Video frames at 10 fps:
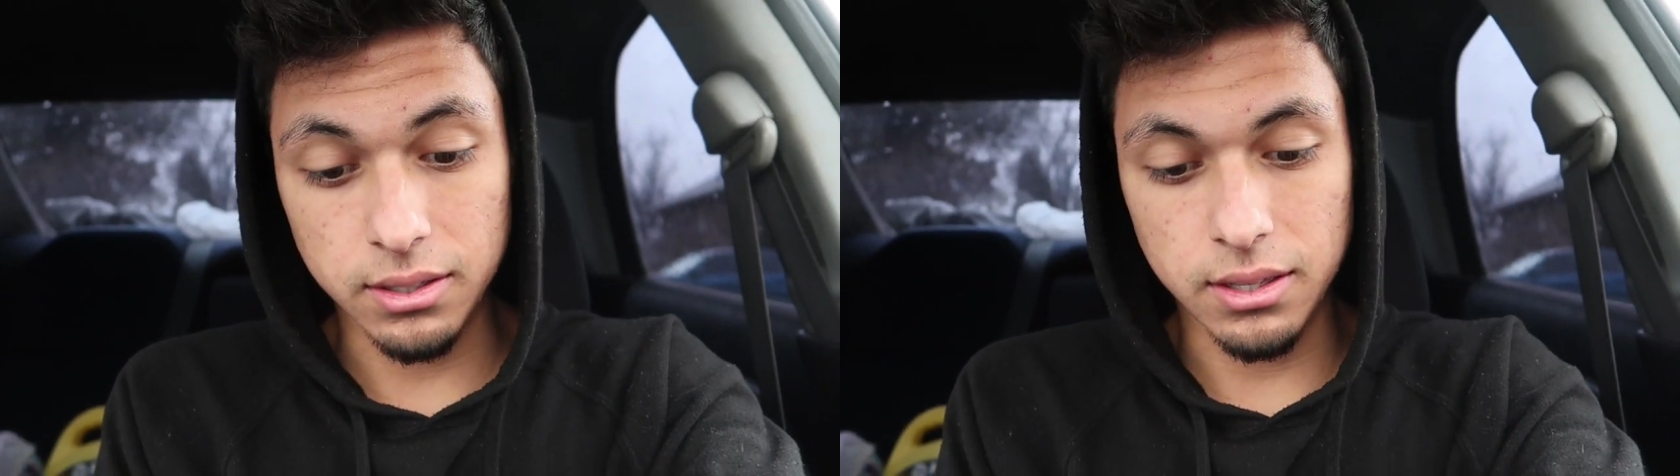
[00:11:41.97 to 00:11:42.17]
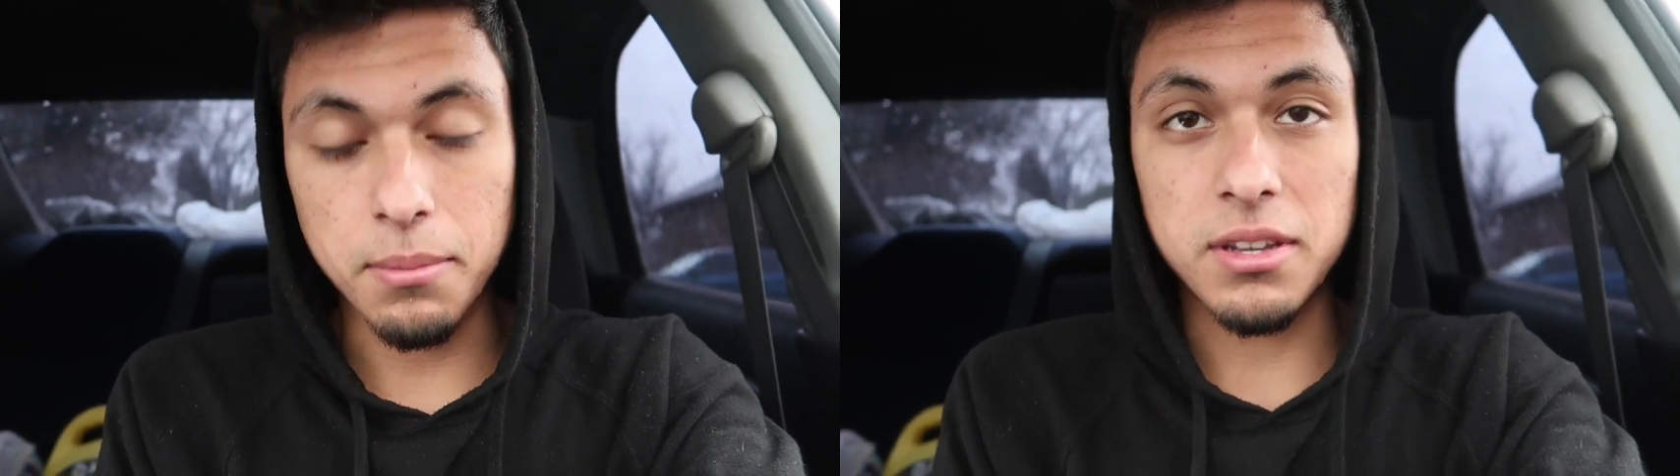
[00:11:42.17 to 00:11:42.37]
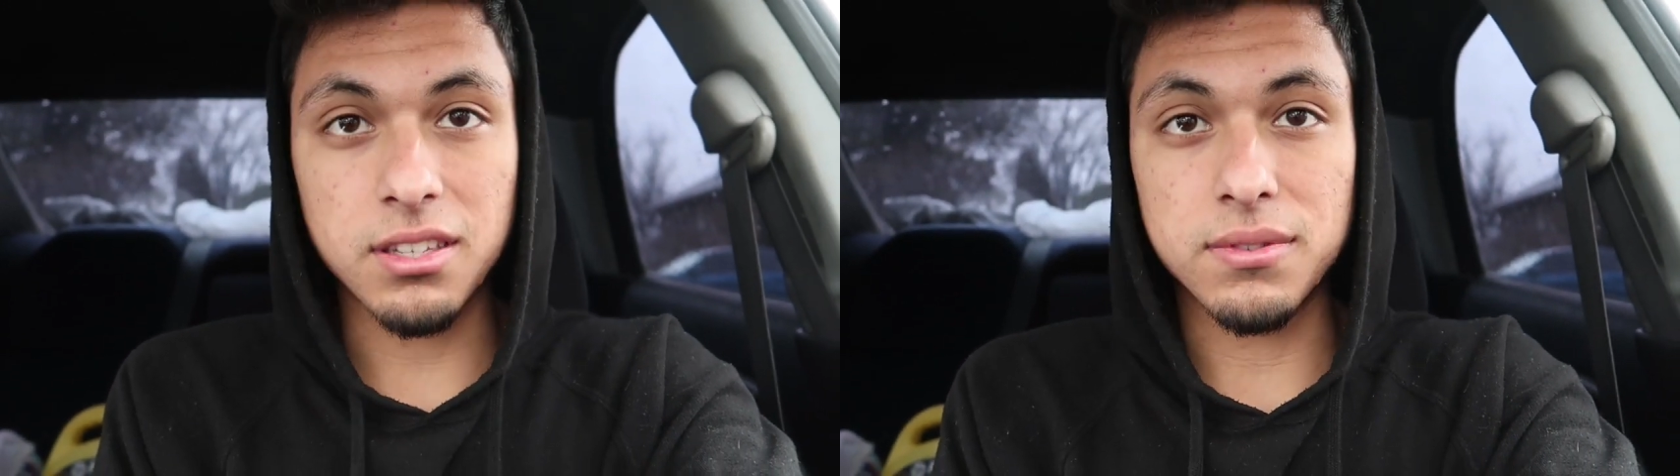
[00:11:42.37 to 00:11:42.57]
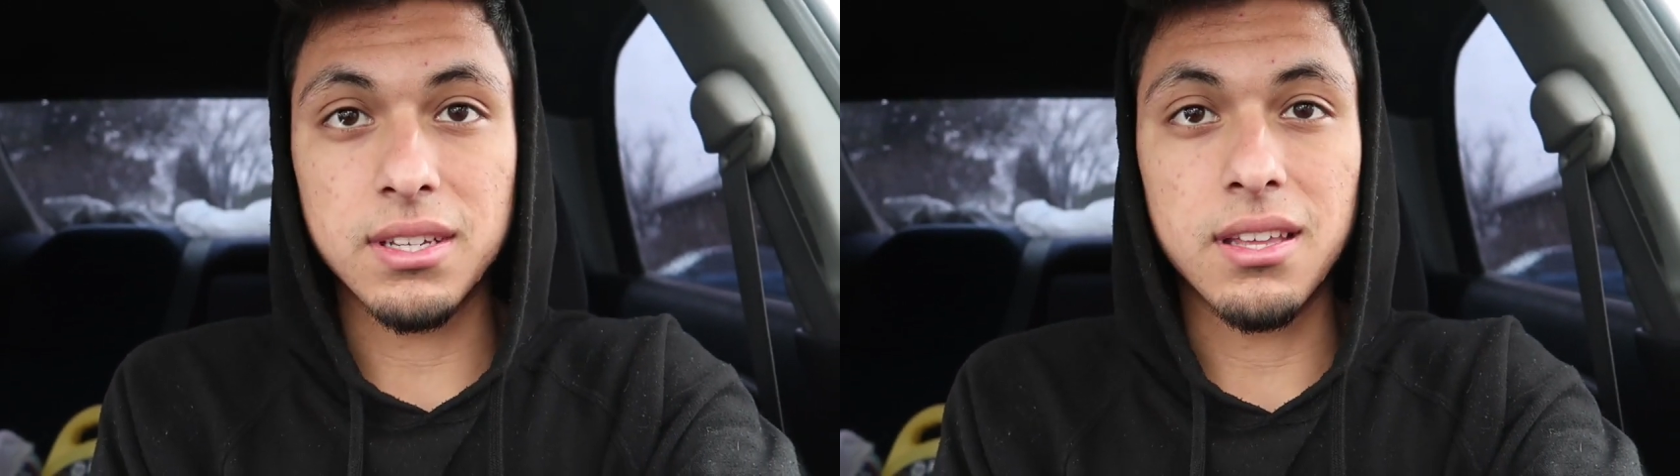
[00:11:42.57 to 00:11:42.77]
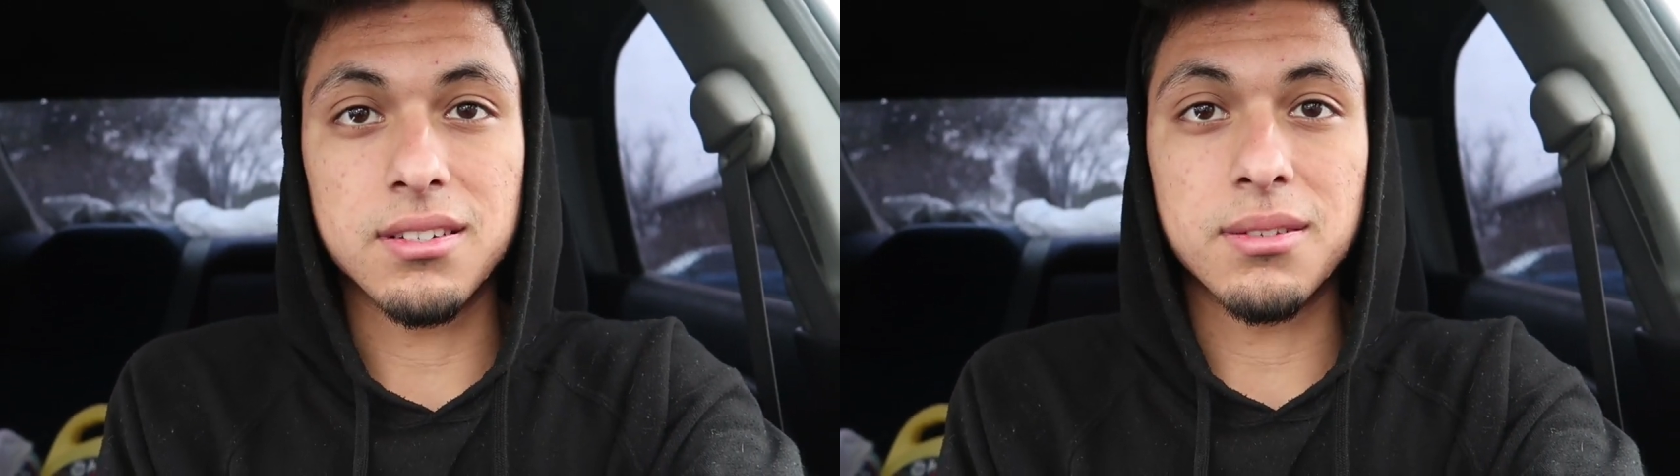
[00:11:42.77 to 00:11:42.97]
get myself
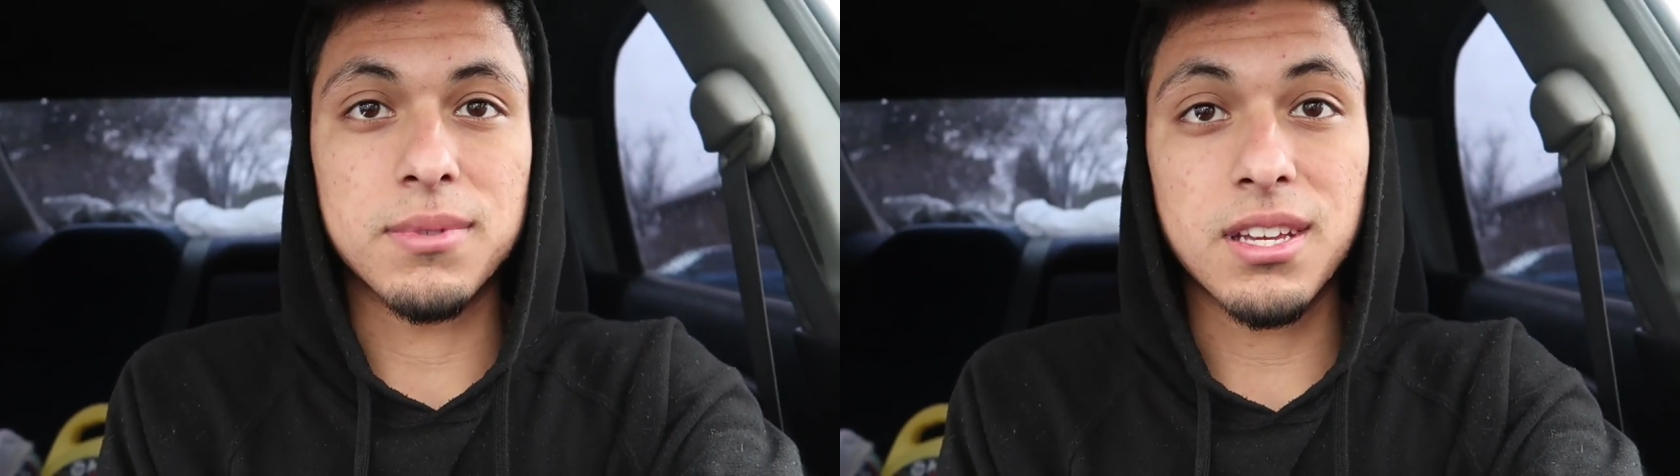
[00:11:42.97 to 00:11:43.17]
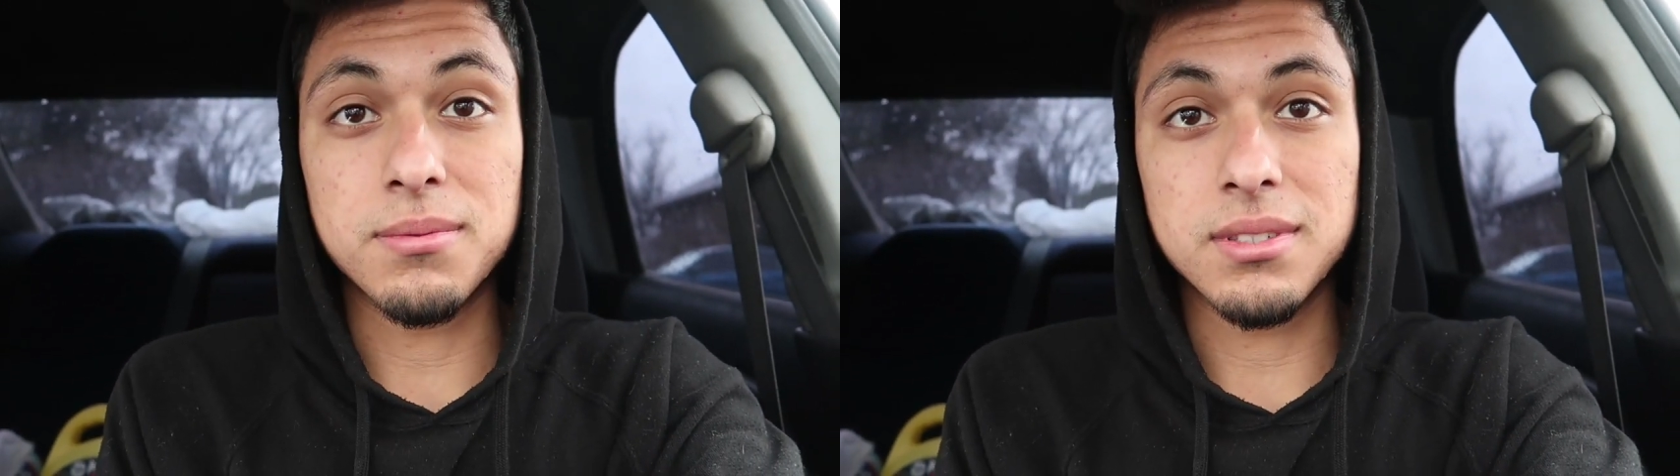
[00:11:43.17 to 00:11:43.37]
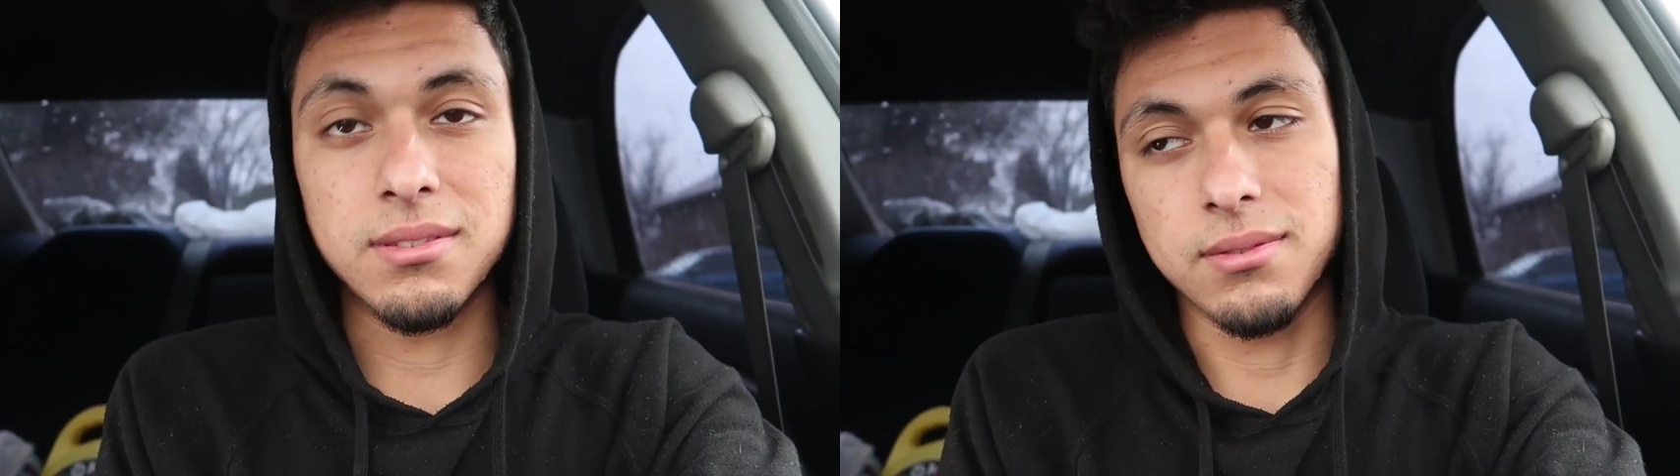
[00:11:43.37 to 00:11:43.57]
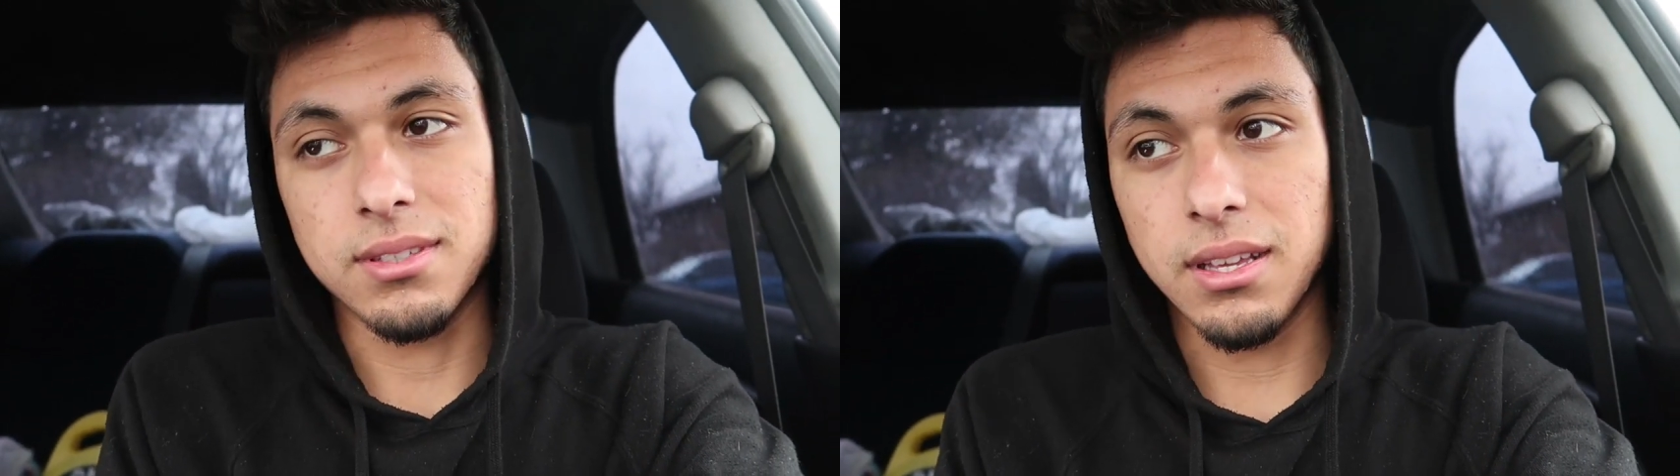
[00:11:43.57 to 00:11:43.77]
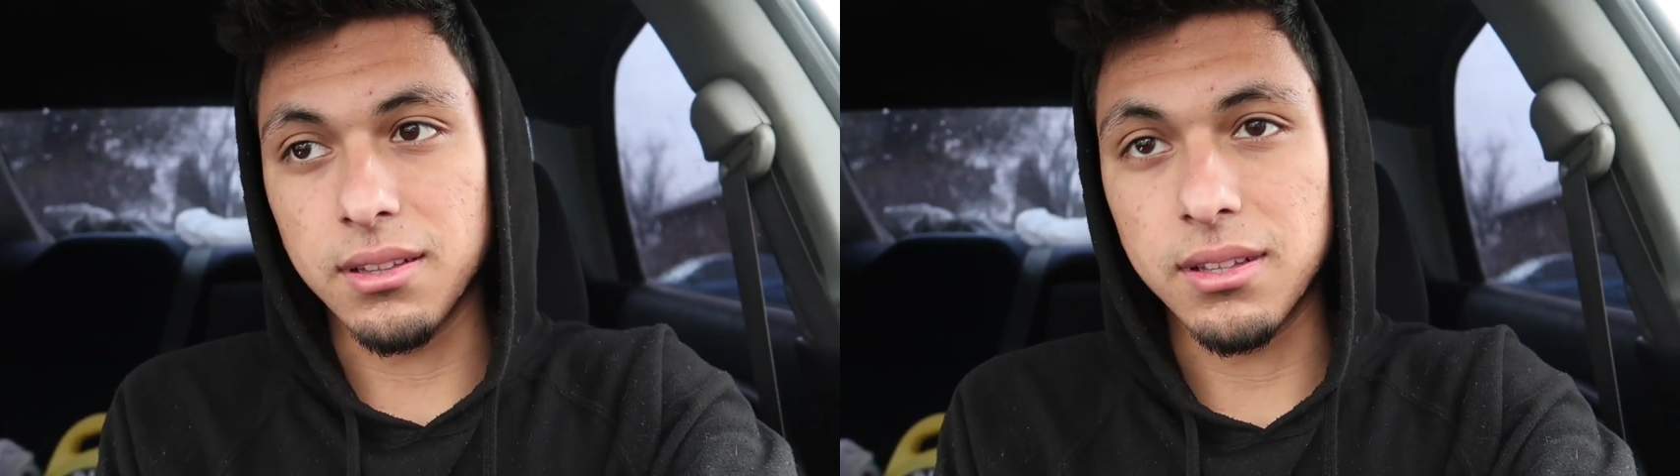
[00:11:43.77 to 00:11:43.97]
together sometimes and say,